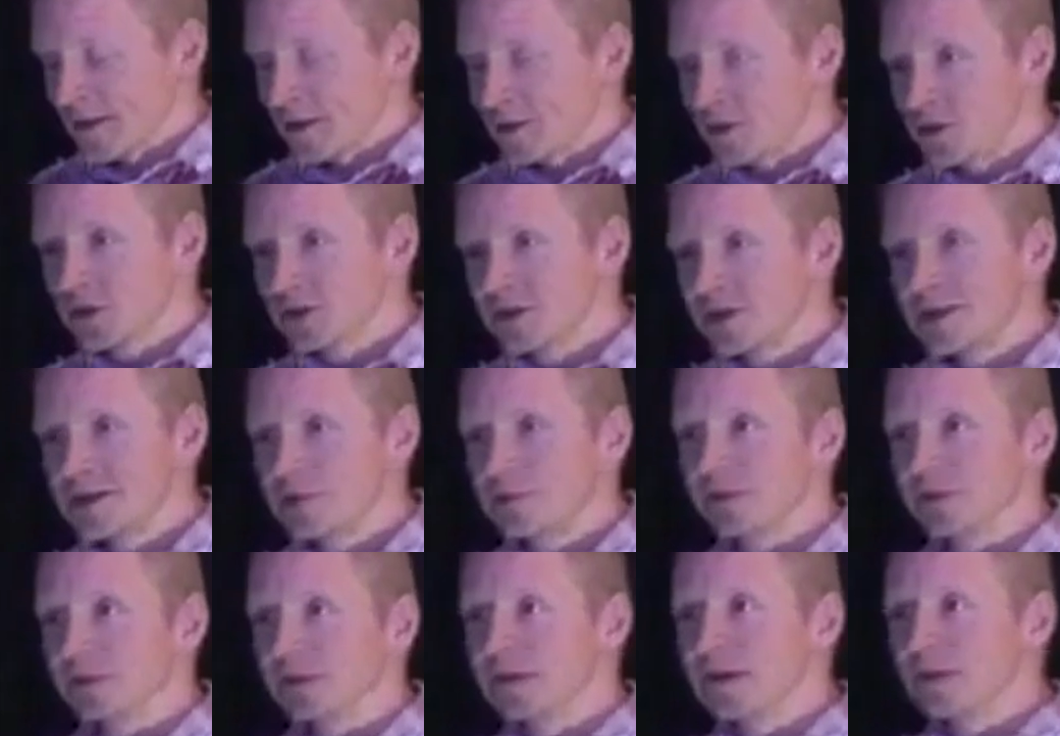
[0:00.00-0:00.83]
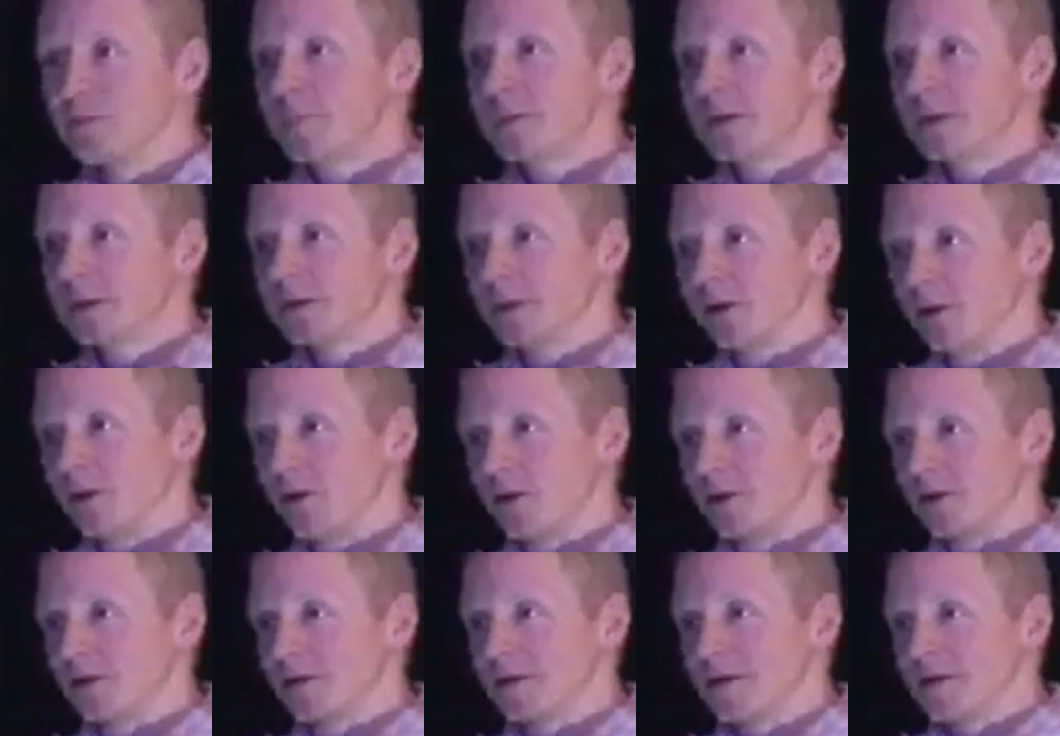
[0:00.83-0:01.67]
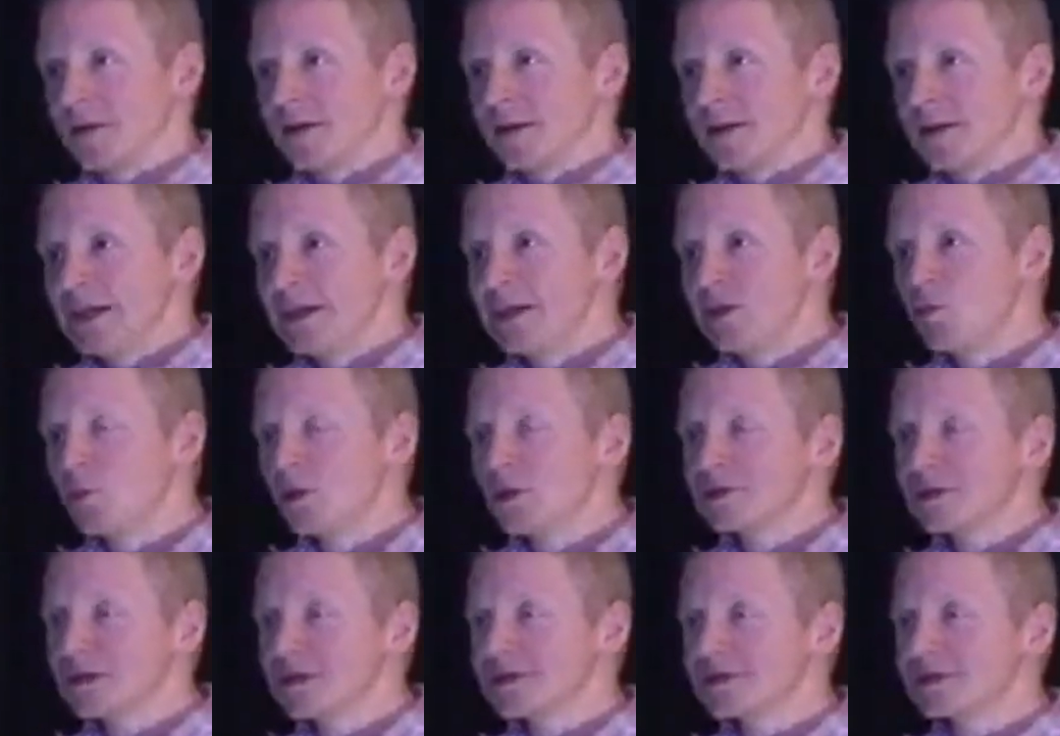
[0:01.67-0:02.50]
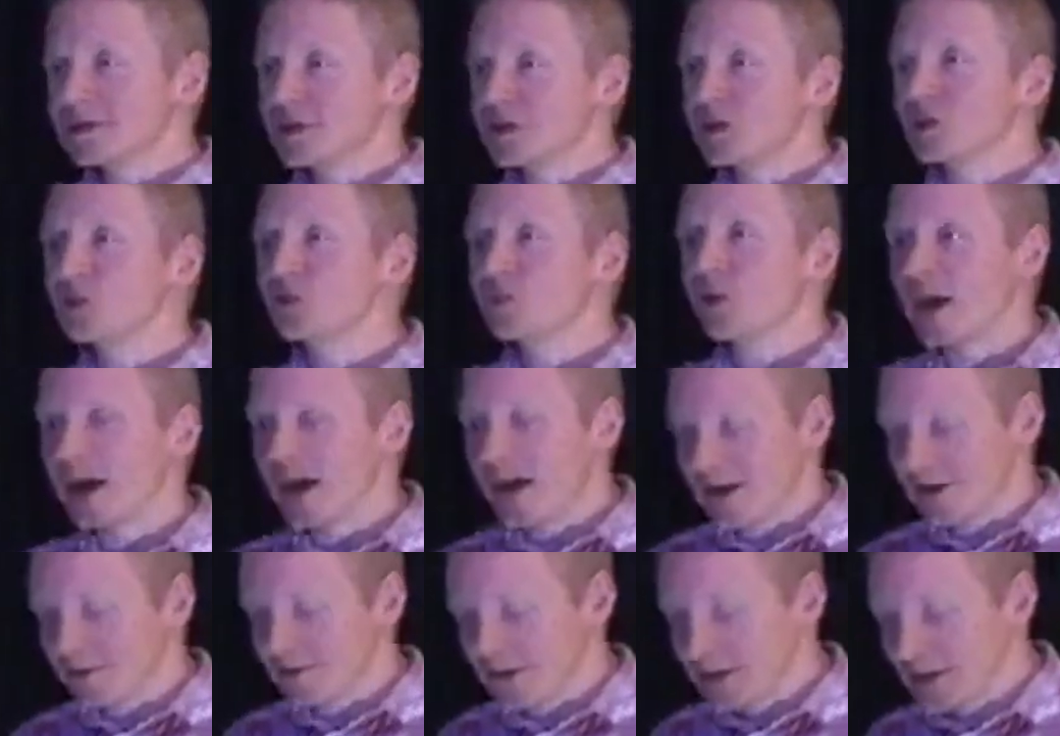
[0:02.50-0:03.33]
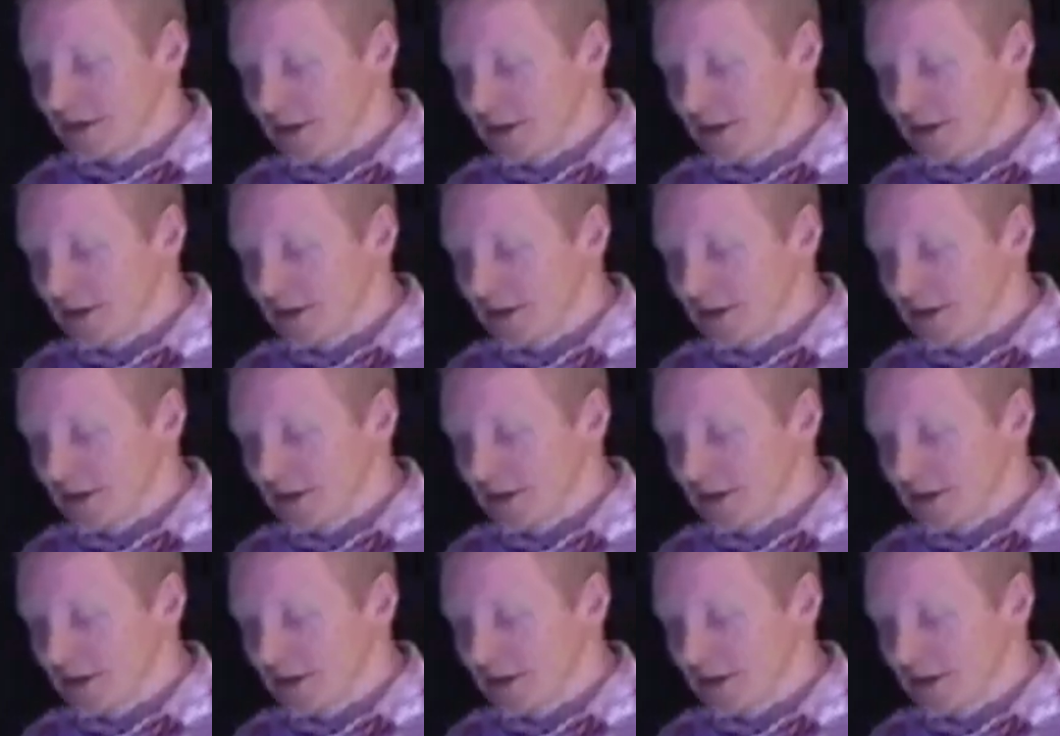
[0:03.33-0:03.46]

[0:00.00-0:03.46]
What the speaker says: just keep limping along. He wants us to thrive in